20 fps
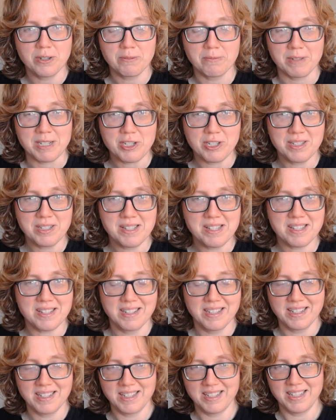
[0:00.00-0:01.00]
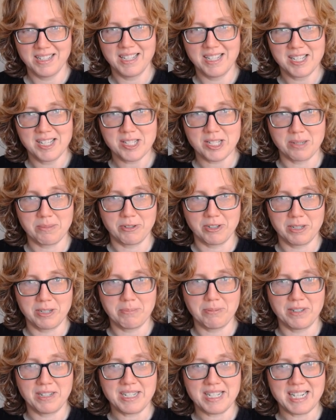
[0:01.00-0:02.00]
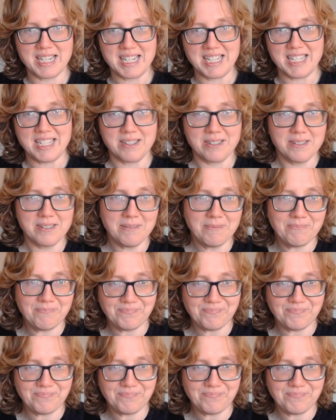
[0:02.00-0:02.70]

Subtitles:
regions, so I'm going to put a 9 here.